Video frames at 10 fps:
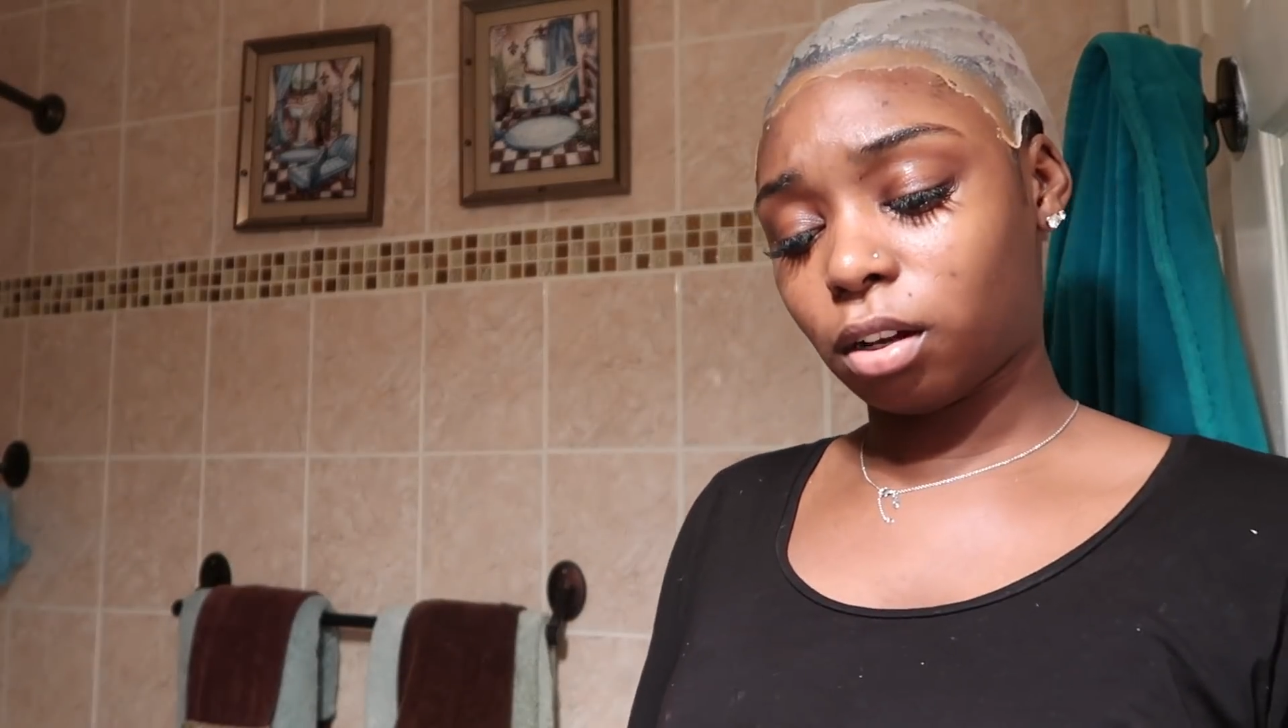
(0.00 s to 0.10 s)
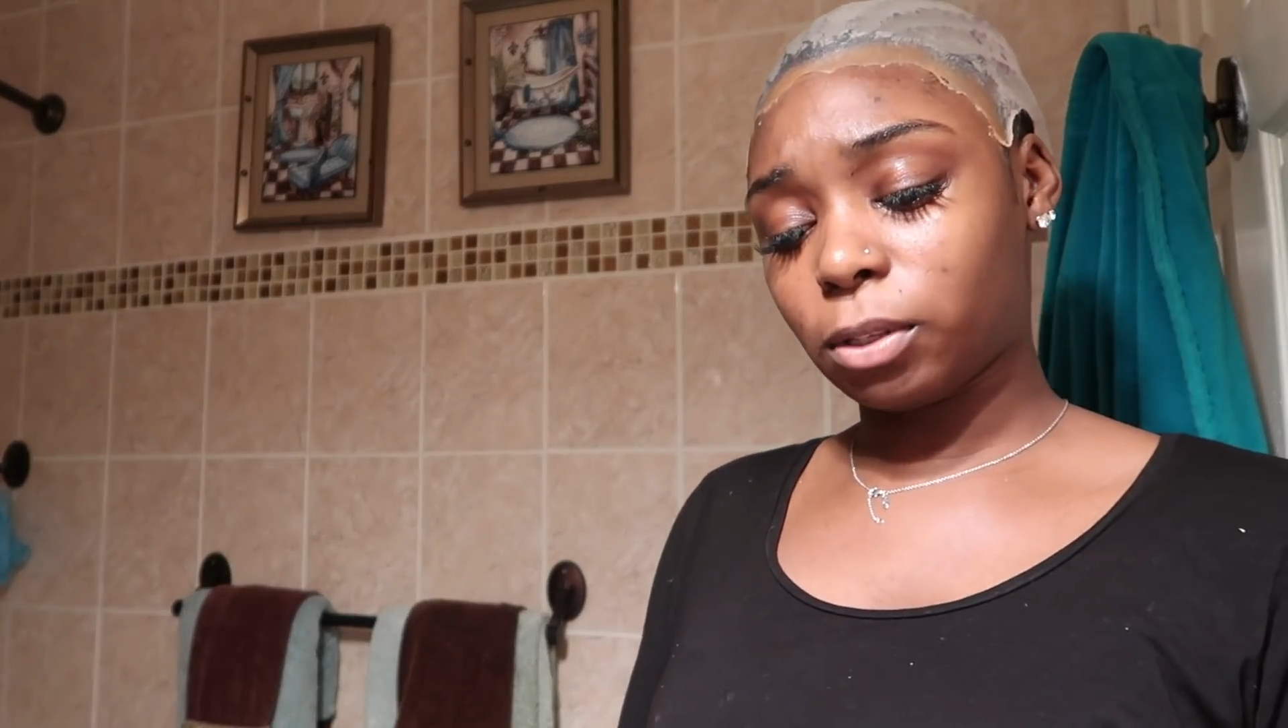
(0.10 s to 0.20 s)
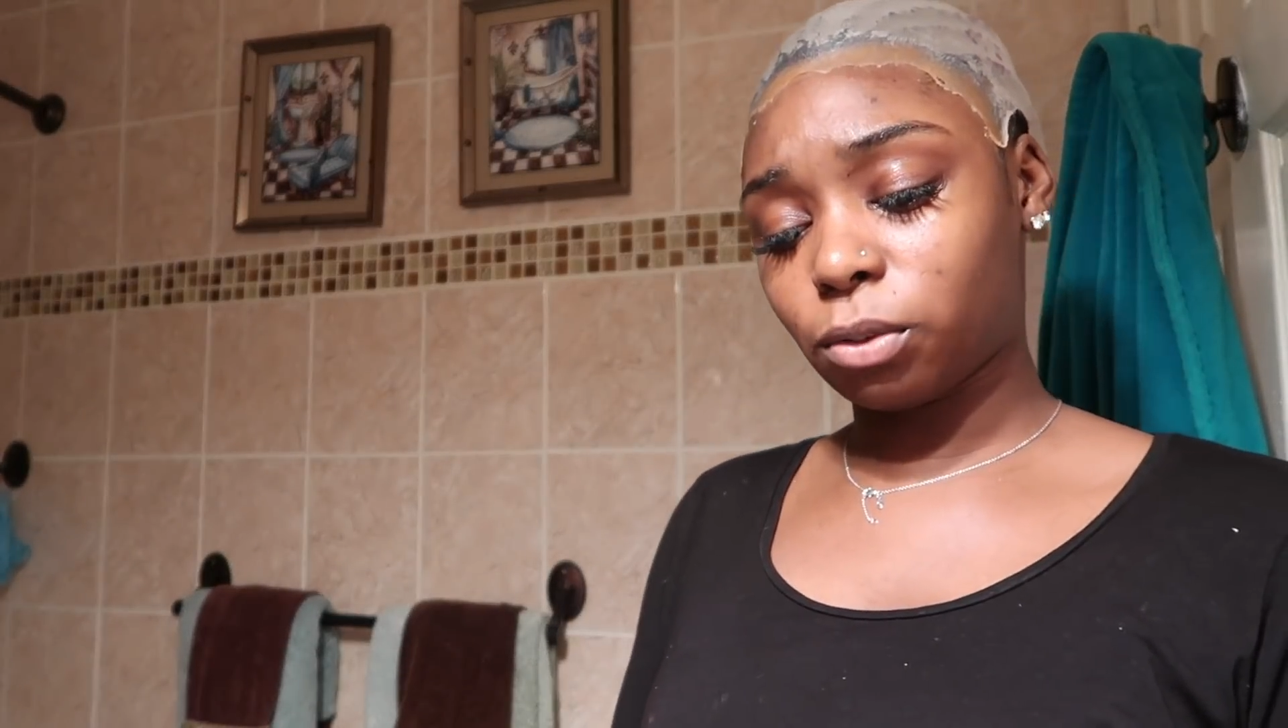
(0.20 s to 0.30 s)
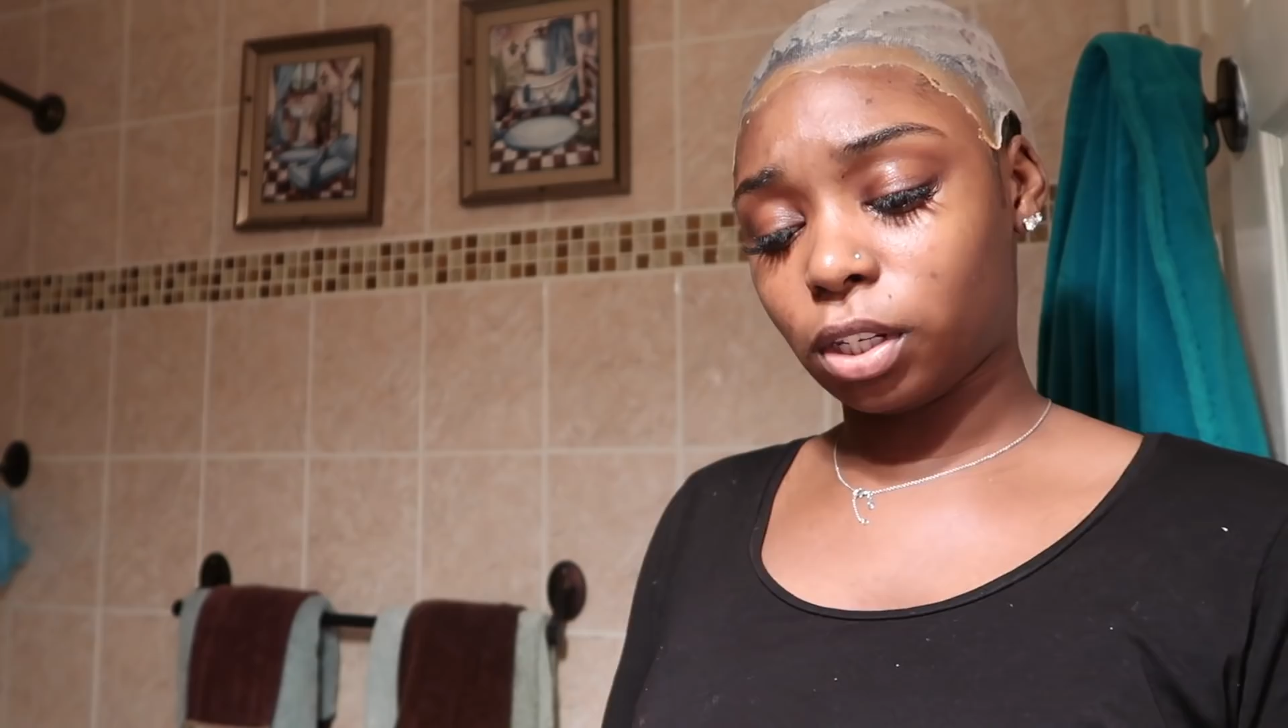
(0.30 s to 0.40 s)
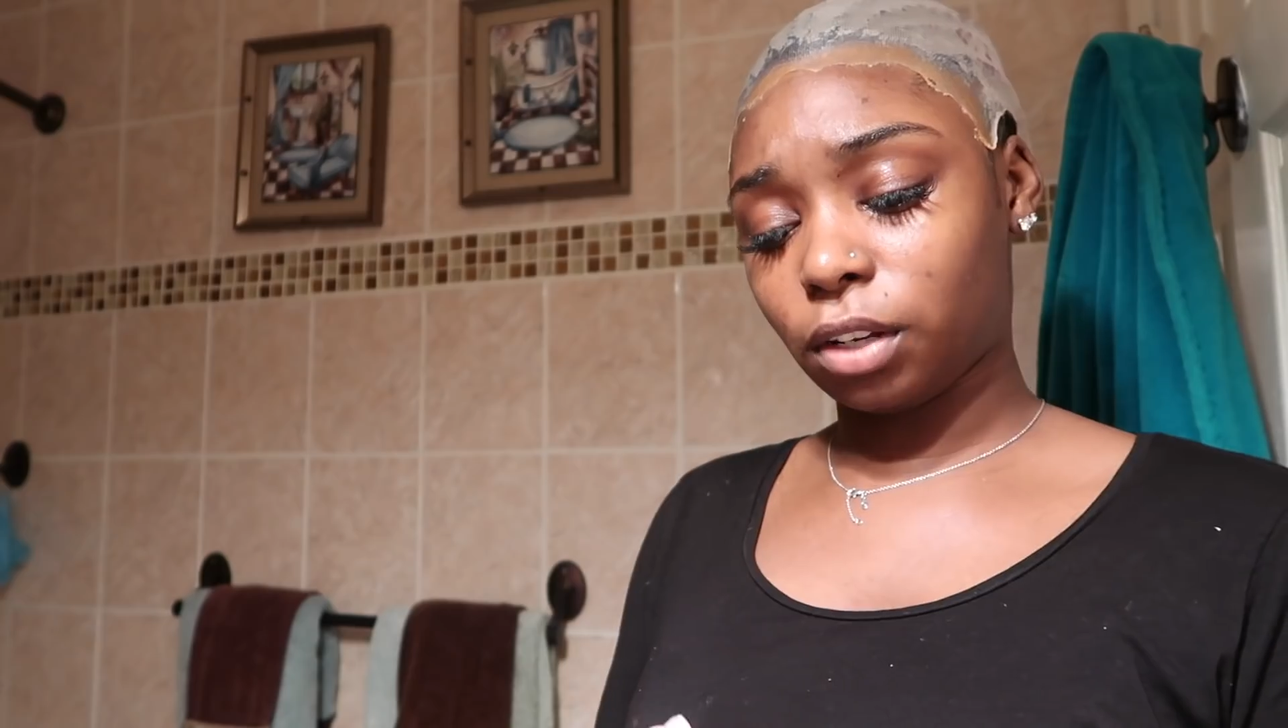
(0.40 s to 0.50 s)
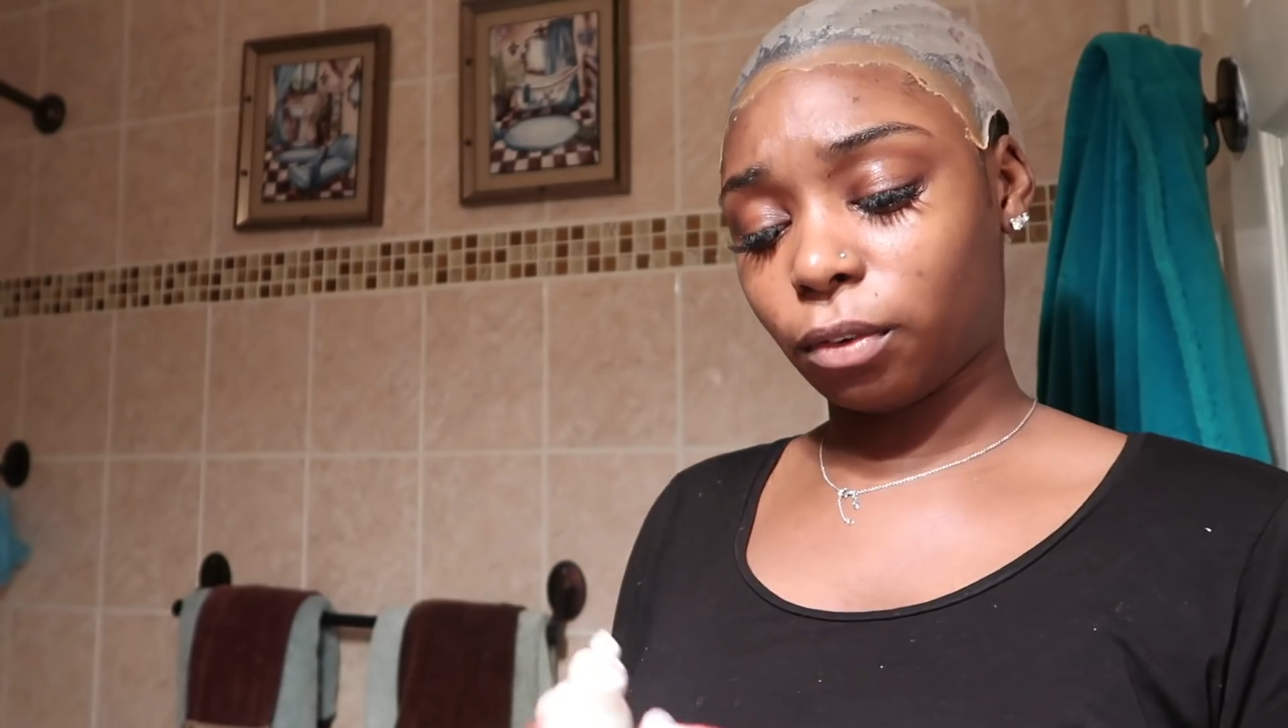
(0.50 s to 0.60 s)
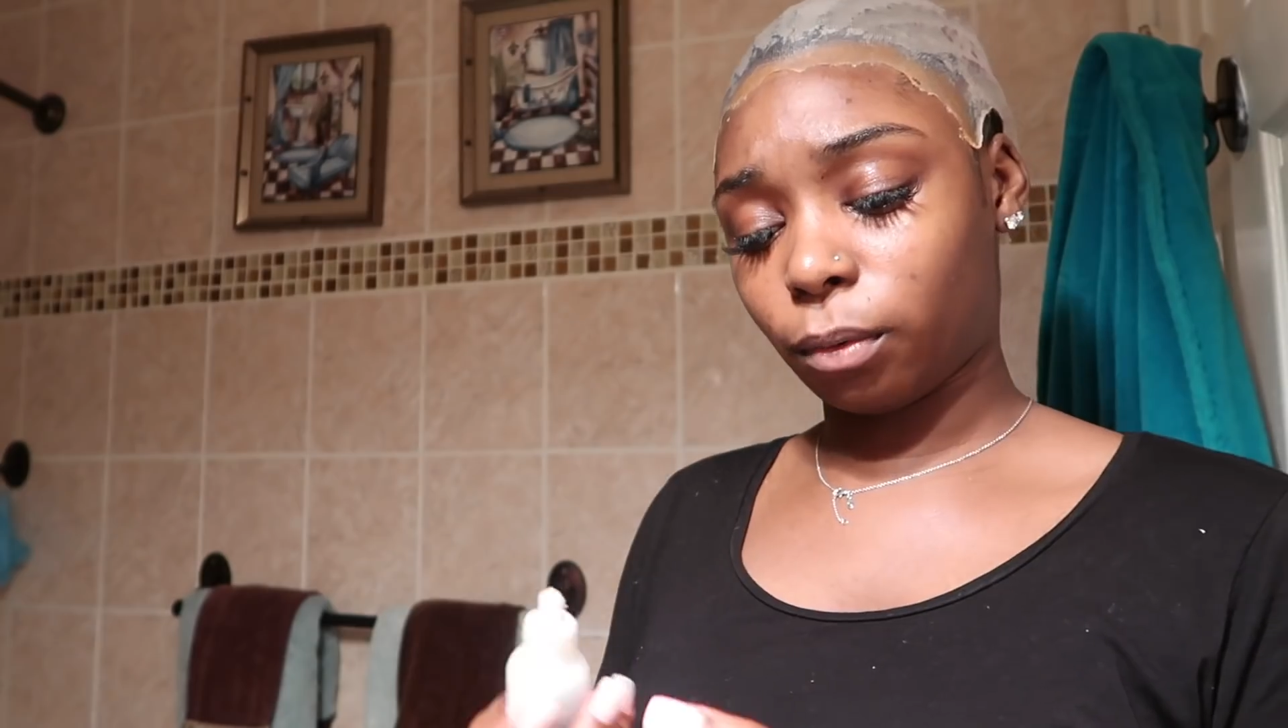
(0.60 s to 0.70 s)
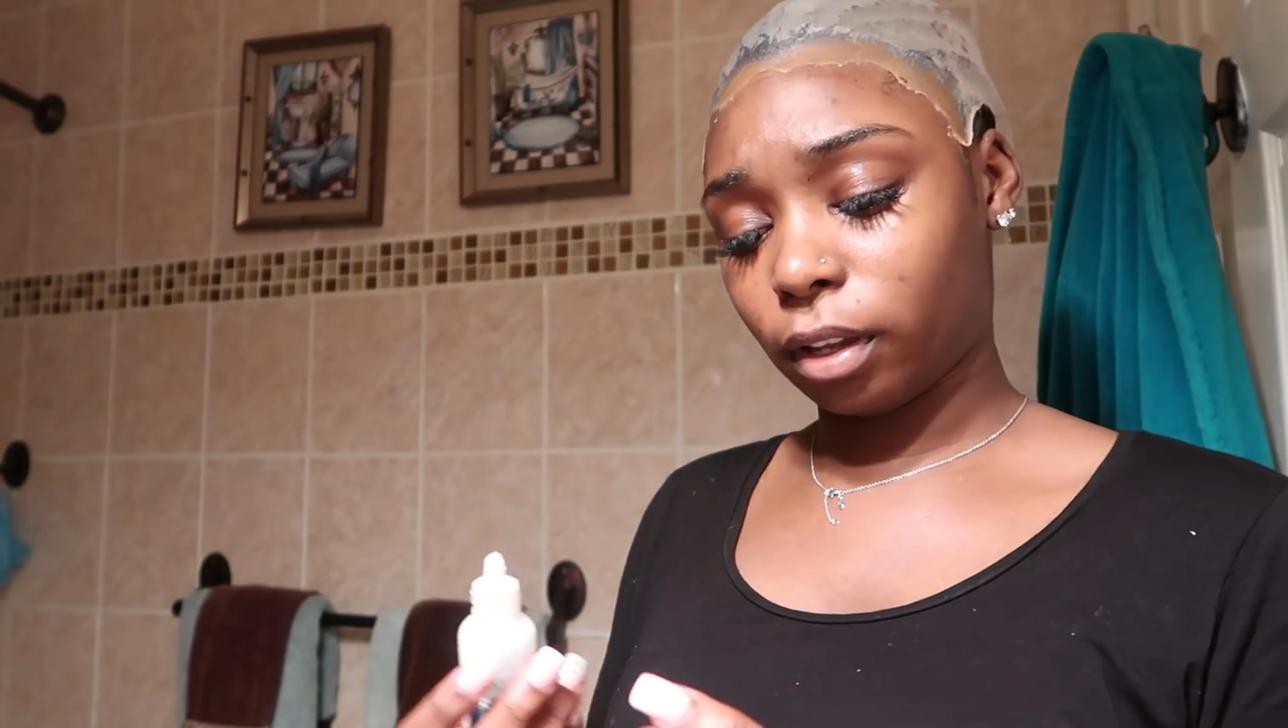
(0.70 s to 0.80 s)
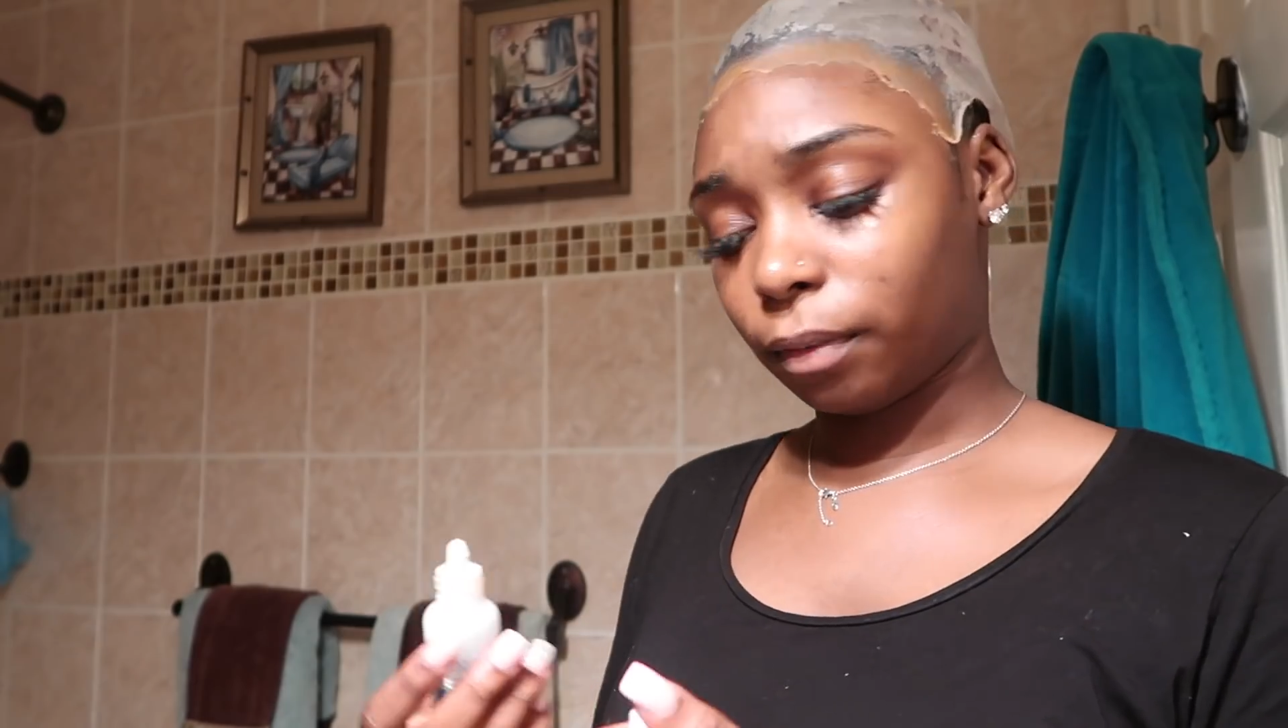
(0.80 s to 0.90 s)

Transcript: I'm gonna do it a different way.